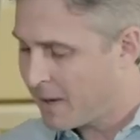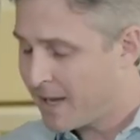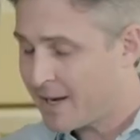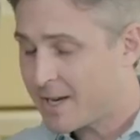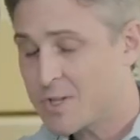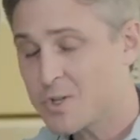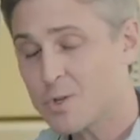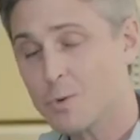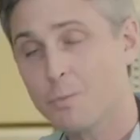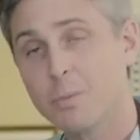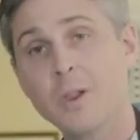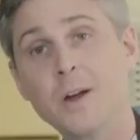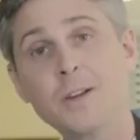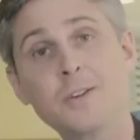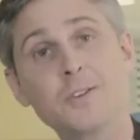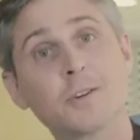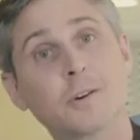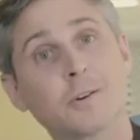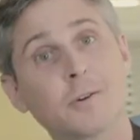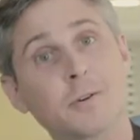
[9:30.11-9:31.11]
manage your blood
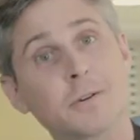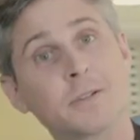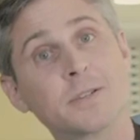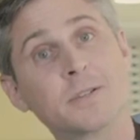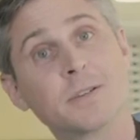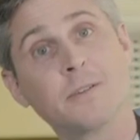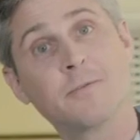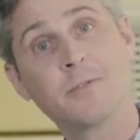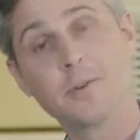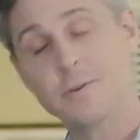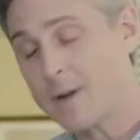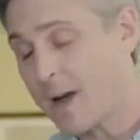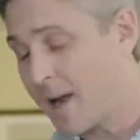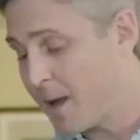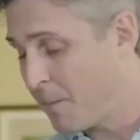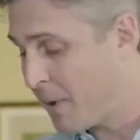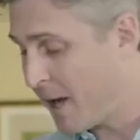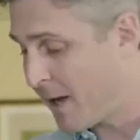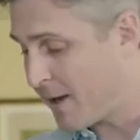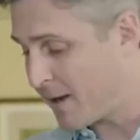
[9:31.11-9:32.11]
sugars if you're
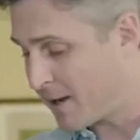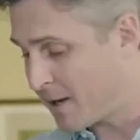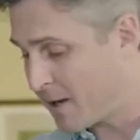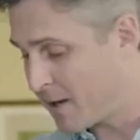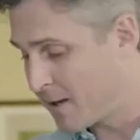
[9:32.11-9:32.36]
diabetic.